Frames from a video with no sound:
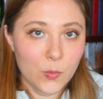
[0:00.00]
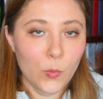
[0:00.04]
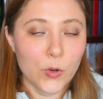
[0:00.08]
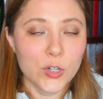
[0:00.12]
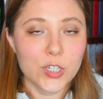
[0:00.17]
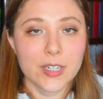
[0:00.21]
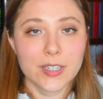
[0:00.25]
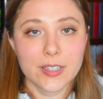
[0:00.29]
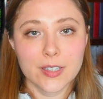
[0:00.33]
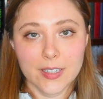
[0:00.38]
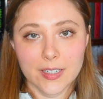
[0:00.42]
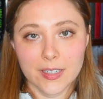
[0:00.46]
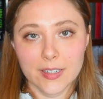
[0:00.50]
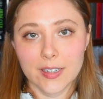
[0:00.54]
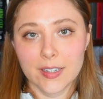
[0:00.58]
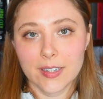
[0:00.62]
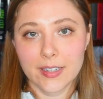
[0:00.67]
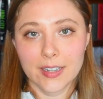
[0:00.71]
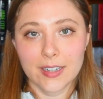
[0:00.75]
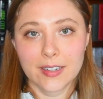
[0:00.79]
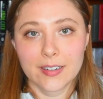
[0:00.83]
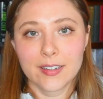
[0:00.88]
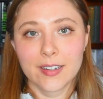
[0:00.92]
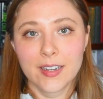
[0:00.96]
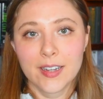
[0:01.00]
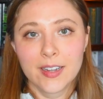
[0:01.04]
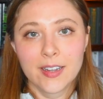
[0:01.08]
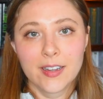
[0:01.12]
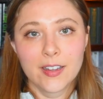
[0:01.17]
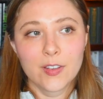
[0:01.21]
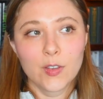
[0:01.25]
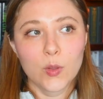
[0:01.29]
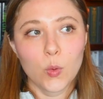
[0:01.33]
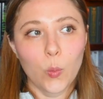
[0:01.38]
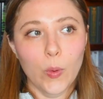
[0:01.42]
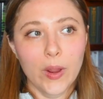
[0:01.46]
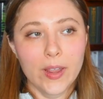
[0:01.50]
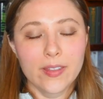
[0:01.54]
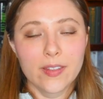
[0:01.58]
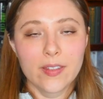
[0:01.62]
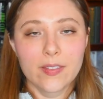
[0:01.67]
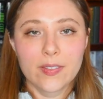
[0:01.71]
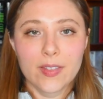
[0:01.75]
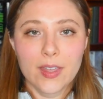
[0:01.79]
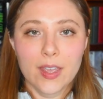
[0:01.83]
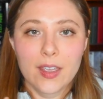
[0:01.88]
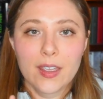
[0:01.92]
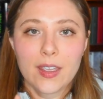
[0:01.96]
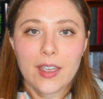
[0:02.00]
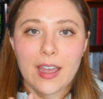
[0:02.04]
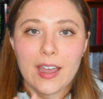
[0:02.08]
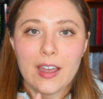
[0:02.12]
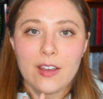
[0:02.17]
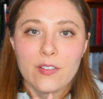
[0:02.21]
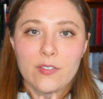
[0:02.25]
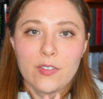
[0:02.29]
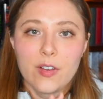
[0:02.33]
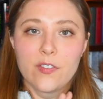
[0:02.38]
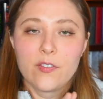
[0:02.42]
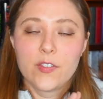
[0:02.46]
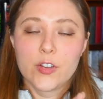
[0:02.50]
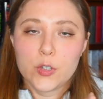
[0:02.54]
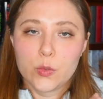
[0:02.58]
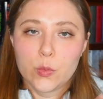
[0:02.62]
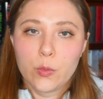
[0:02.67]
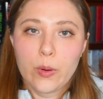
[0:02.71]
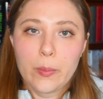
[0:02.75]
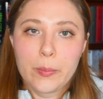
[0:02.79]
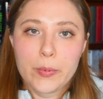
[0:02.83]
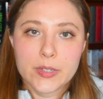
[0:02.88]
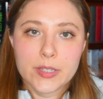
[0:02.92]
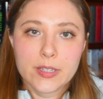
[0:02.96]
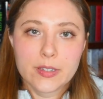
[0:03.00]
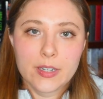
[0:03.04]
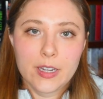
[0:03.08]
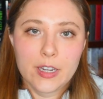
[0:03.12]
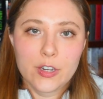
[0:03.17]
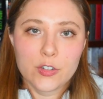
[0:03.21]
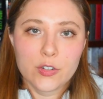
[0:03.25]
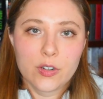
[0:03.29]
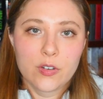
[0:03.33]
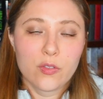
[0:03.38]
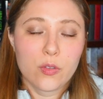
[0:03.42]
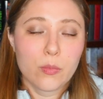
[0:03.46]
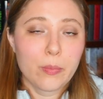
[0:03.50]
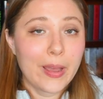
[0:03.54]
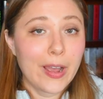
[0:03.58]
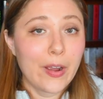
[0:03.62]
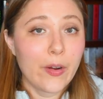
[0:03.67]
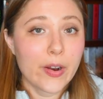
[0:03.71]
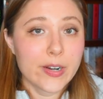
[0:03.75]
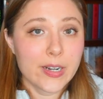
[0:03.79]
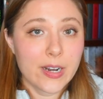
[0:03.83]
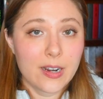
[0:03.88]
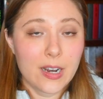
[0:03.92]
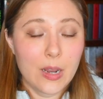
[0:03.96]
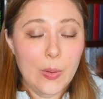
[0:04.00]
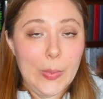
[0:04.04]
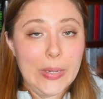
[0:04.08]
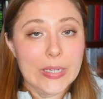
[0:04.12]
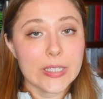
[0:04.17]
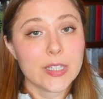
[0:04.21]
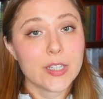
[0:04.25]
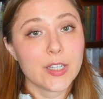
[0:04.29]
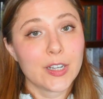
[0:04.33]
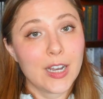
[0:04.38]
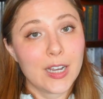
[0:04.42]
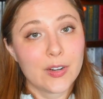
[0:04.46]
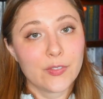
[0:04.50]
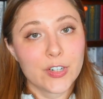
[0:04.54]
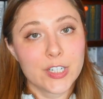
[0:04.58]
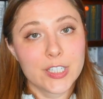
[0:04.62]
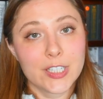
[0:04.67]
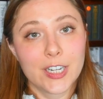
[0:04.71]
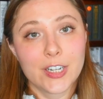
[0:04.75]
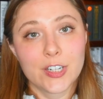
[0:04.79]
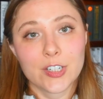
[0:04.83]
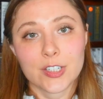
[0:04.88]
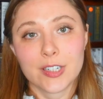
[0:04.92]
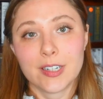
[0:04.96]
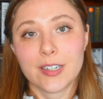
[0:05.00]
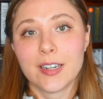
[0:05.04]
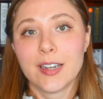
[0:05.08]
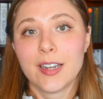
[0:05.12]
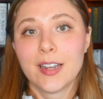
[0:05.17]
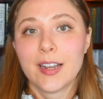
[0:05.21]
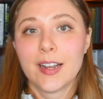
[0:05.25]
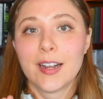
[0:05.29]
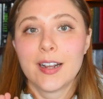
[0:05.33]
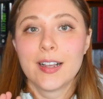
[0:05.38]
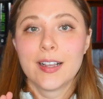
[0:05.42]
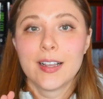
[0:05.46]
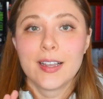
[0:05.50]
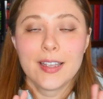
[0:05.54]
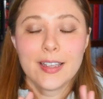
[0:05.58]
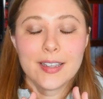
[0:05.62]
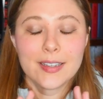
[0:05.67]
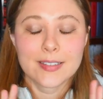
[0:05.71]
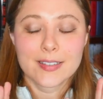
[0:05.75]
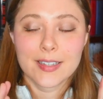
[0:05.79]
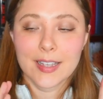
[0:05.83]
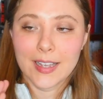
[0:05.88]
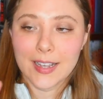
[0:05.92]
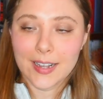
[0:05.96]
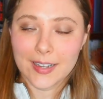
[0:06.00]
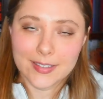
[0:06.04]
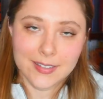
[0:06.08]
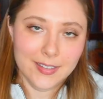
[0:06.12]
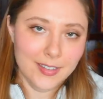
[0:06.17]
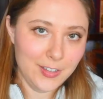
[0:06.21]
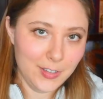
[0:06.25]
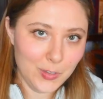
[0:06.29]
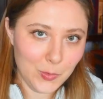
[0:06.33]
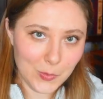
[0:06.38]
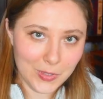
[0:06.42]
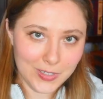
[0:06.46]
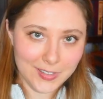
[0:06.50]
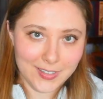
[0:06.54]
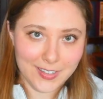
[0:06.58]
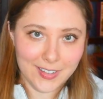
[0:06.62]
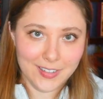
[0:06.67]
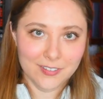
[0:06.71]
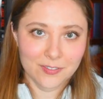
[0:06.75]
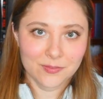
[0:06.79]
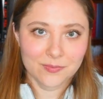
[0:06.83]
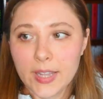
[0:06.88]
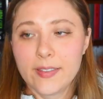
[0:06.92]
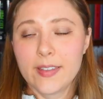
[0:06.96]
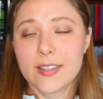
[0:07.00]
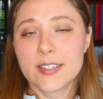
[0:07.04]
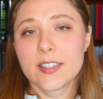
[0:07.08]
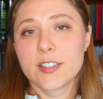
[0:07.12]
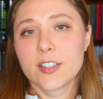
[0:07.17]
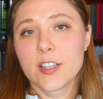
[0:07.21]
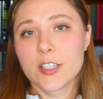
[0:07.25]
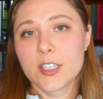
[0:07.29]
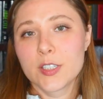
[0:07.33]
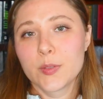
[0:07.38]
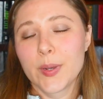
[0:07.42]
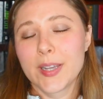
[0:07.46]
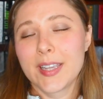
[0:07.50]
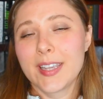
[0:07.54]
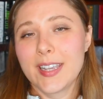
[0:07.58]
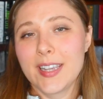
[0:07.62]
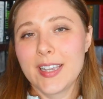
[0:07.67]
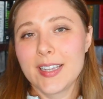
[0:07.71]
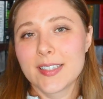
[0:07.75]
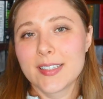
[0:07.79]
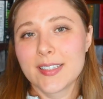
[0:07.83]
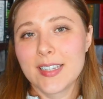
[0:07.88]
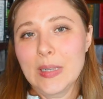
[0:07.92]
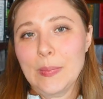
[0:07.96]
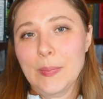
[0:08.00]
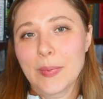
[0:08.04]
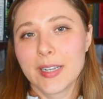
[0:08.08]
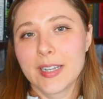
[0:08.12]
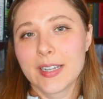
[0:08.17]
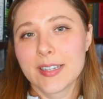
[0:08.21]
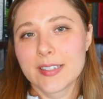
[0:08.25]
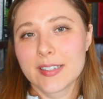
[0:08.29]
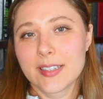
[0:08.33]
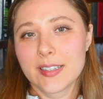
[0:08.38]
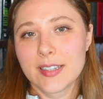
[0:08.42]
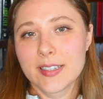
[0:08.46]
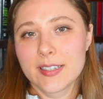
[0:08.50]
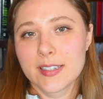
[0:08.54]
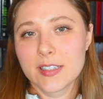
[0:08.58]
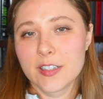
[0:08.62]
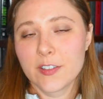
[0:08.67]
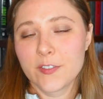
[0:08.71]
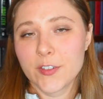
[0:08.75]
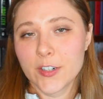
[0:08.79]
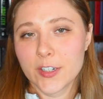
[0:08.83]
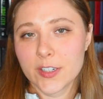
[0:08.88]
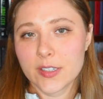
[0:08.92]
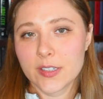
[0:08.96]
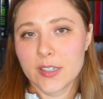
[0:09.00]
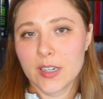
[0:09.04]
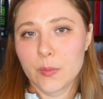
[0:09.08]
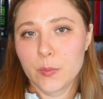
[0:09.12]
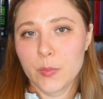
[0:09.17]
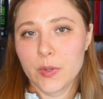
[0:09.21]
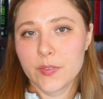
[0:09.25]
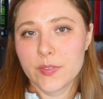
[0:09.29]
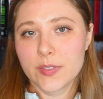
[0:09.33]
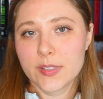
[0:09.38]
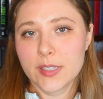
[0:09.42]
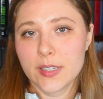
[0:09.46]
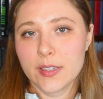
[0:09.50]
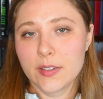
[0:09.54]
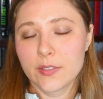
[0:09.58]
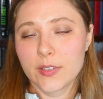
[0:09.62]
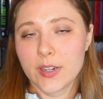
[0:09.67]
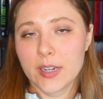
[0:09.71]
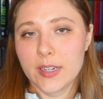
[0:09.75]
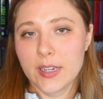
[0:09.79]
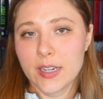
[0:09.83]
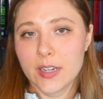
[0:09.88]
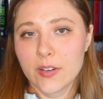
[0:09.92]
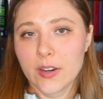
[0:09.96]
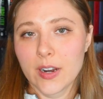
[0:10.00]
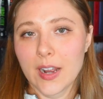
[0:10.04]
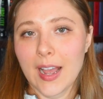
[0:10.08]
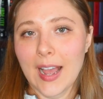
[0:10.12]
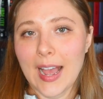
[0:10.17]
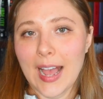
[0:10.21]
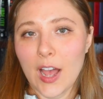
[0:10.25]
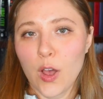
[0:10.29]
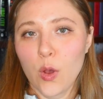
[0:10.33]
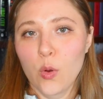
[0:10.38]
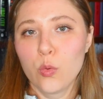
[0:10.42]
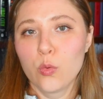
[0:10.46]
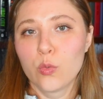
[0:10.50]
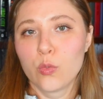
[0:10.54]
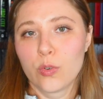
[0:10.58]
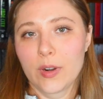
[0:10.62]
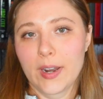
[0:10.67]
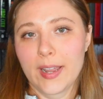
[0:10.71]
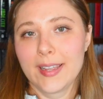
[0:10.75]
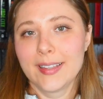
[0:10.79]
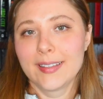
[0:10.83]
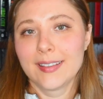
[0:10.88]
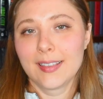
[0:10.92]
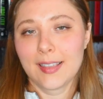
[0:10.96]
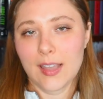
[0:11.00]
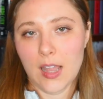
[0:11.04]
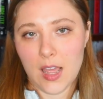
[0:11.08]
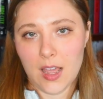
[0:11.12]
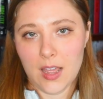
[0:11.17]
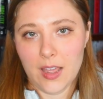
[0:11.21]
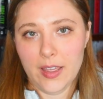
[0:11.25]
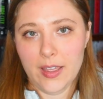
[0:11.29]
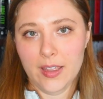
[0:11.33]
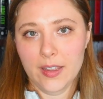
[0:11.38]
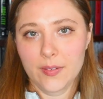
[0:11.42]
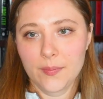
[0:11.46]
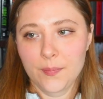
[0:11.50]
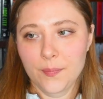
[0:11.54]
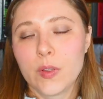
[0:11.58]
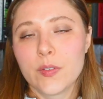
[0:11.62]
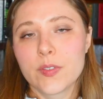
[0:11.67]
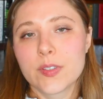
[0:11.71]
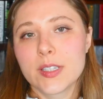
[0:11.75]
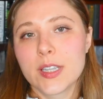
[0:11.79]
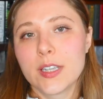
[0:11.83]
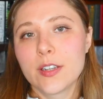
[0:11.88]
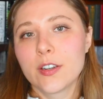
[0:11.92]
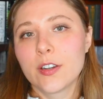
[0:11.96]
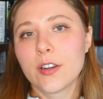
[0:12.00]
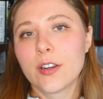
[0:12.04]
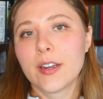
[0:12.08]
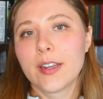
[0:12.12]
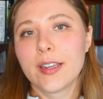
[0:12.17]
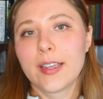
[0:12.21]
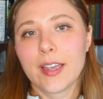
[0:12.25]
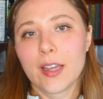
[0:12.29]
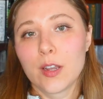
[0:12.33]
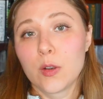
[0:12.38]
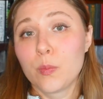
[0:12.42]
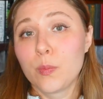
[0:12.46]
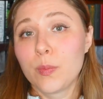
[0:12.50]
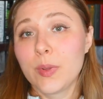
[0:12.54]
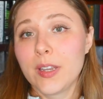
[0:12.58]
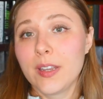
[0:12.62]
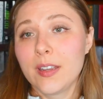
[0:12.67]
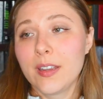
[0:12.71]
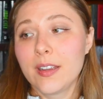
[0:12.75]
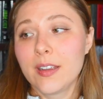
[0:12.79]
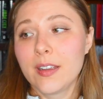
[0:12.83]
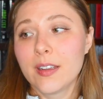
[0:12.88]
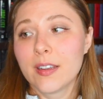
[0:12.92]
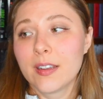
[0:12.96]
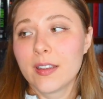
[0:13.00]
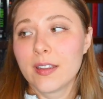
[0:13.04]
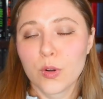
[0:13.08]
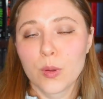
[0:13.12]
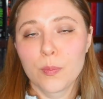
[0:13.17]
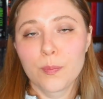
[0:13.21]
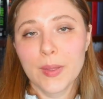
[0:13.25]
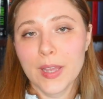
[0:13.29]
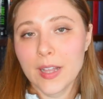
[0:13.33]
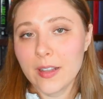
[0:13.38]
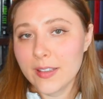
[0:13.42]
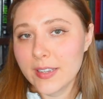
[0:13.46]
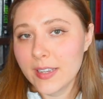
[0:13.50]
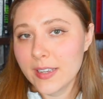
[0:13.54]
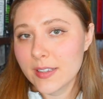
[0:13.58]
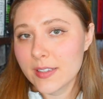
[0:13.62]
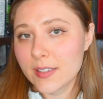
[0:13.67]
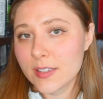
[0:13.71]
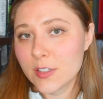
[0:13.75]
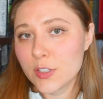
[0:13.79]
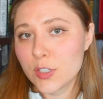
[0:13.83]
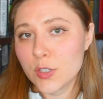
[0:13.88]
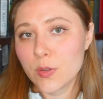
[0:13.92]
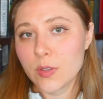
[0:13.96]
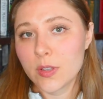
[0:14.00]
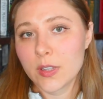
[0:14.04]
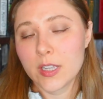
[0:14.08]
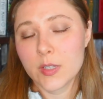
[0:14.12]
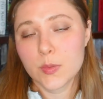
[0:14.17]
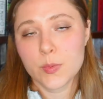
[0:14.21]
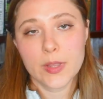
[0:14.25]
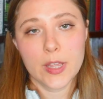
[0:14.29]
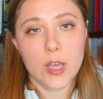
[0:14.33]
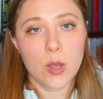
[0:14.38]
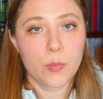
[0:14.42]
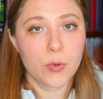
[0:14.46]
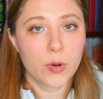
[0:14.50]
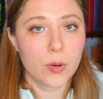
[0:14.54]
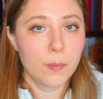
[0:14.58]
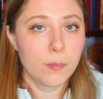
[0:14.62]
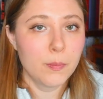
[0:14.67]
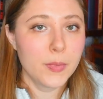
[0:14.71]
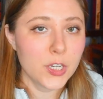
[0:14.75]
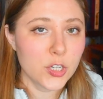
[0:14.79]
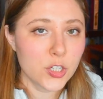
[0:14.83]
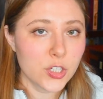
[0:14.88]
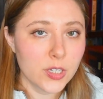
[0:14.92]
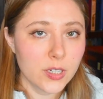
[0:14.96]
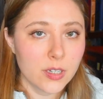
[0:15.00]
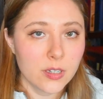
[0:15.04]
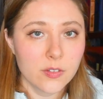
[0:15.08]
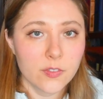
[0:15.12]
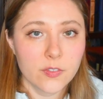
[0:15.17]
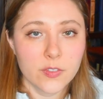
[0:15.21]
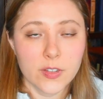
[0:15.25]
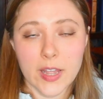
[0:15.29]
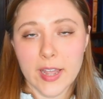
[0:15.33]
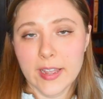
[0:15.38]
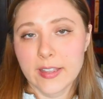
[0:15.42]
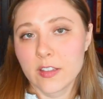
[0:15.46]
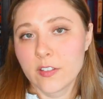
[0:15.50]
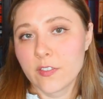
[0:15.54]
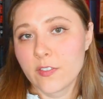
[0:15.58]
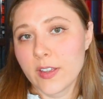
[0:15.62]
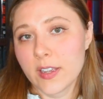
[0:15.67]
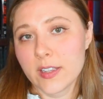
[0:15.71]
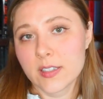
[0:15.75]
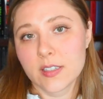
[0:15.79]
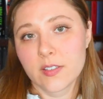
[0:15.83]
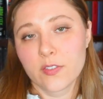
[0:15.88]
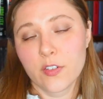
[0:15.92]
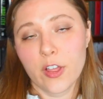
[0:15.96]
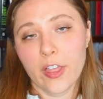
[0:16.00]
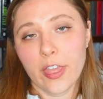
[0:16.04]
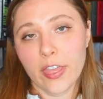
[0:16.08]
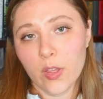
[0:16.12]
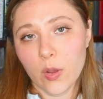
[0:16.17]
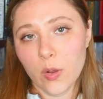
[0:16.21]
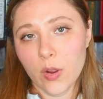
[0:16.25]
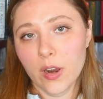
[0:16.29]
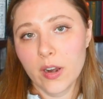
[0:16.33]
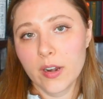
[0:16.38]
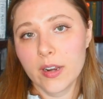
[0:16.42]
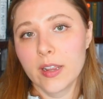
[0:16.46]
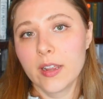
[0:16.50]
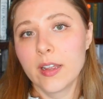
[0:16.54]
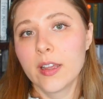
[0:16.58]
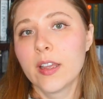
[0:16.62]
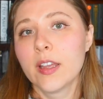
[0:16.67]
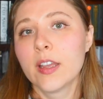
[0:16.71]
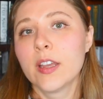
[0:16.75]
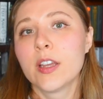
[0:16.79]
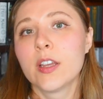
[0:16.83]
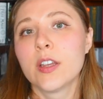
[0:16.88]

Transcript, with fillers: which I think, again, the way that they have a visual representation of the power dynamics in the conversation is excellently well done. And this is also a key scene because this is the first time we've seen Rhaenyra outright lie. We've seen her, again, be rebellious, do things without permission, fly in the face of authority.